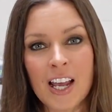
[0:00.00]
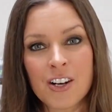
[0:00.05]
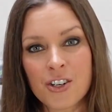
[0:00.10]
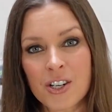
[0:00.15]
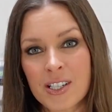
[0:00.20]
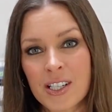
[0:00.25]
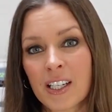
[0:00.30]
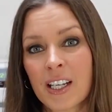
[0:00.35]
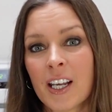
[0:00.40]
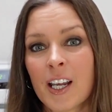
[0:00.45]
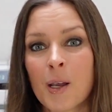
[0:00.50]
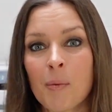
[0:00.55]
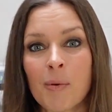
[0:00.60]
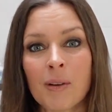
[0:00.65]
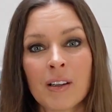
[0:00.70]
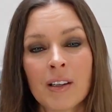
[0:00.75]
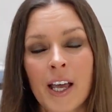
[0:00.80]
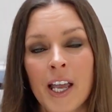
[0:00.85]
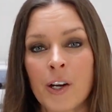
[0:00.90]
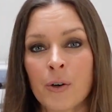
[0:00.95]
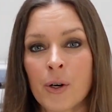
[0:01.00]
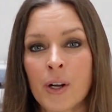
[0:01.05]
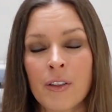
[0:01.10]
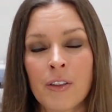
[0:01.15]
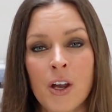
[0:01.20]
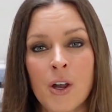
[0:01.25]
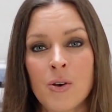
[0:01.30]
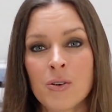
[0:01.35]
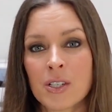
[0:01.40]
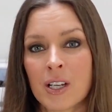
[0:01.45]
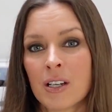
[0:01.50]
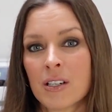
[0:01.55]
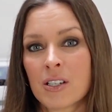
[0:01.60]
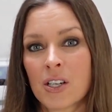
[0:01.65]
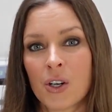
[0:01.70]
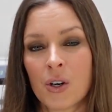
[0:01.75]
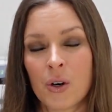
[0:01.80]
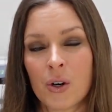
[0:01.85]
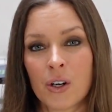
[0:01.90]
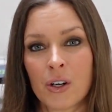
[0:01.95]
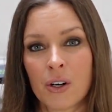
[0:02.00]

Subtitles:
and just keep layering those until